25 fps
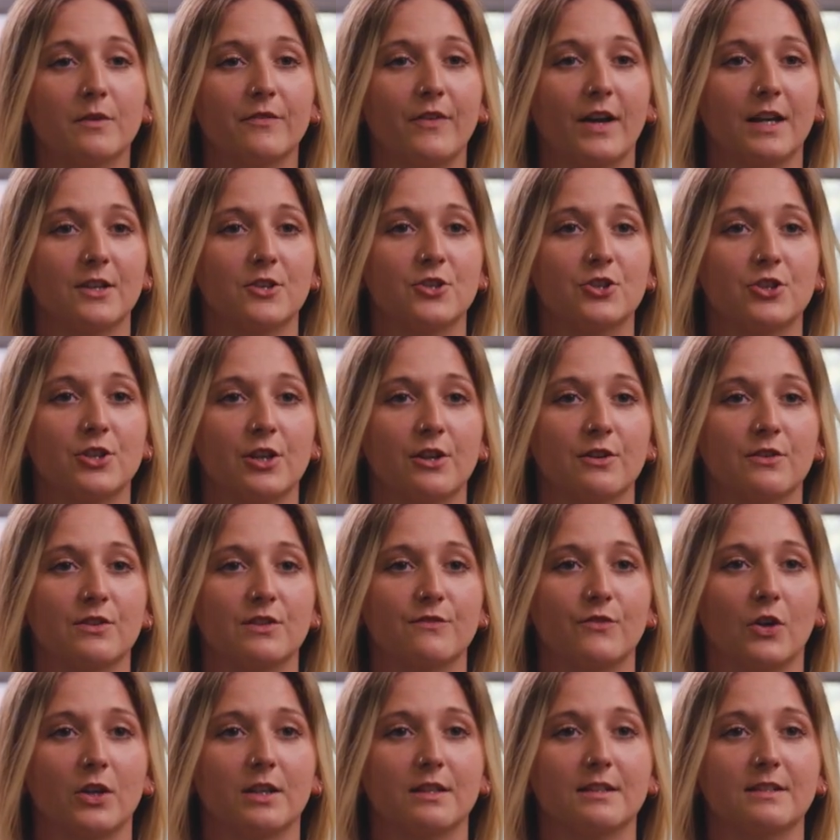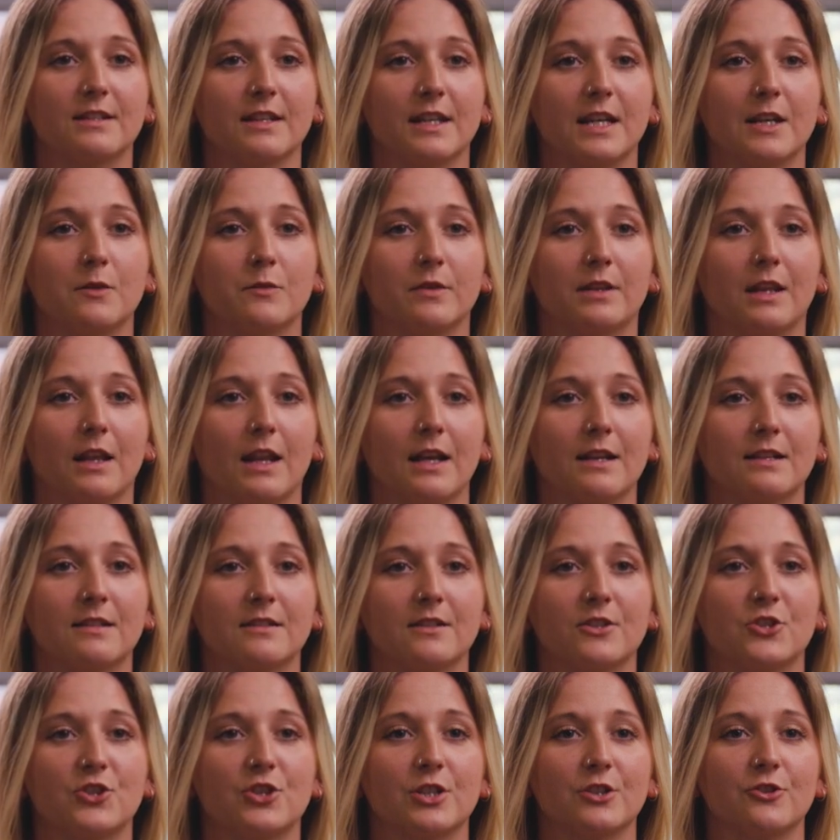we've had students volunteer with
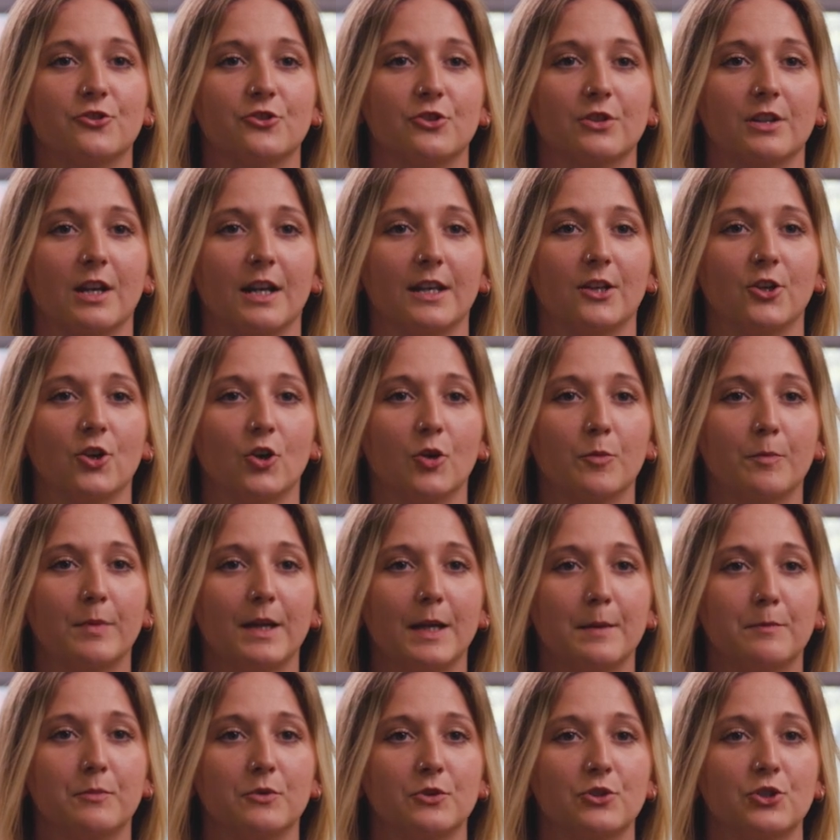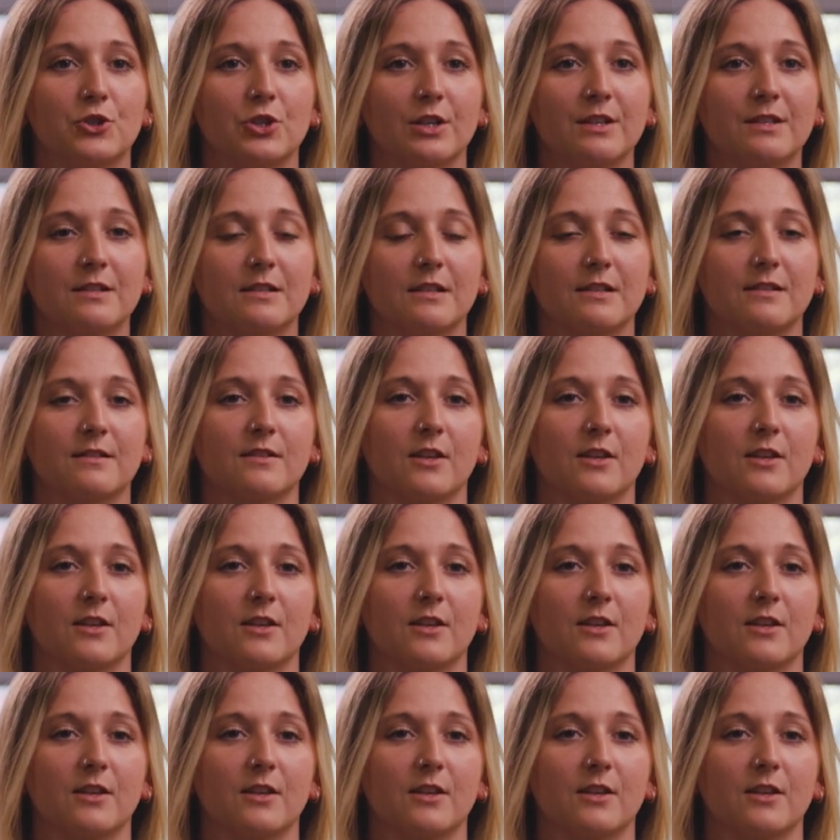Leicester Children and Young People Justice